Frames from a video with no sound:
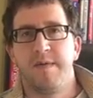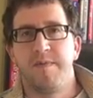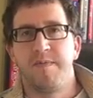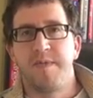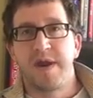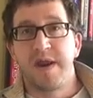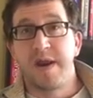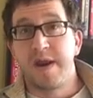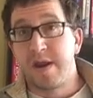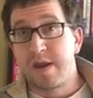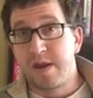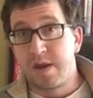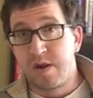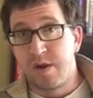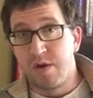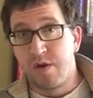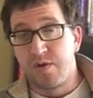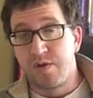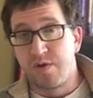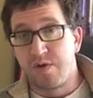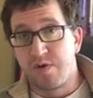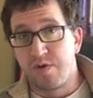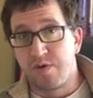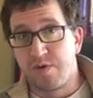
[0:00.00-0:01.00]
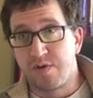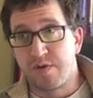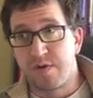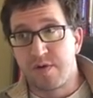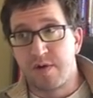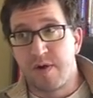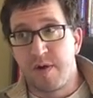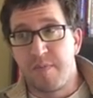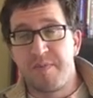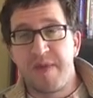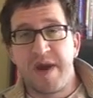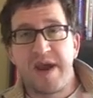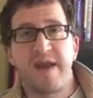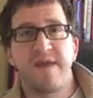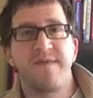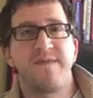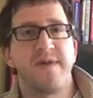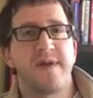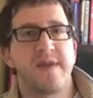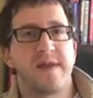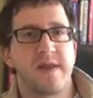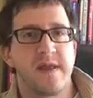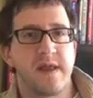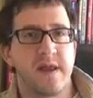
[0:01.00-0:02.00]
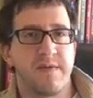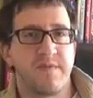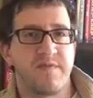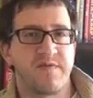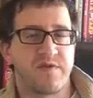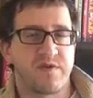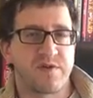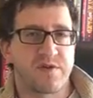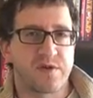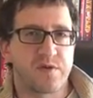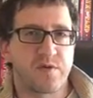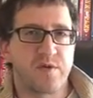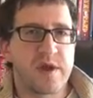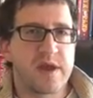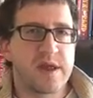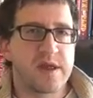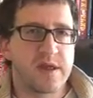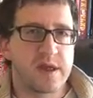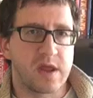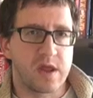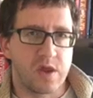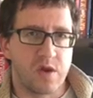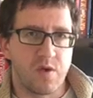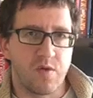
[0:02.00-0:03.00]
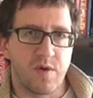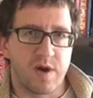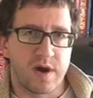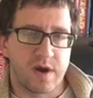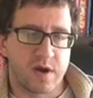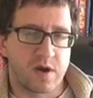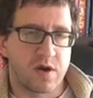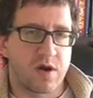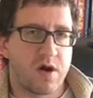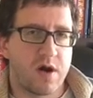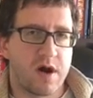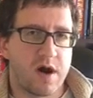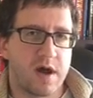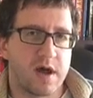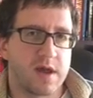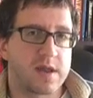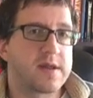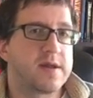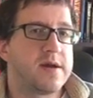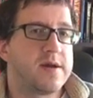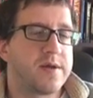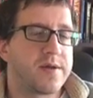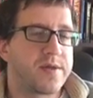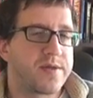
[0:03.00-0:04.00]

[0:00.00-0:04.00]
meaning there's a benefit to them for squeezing you on cost.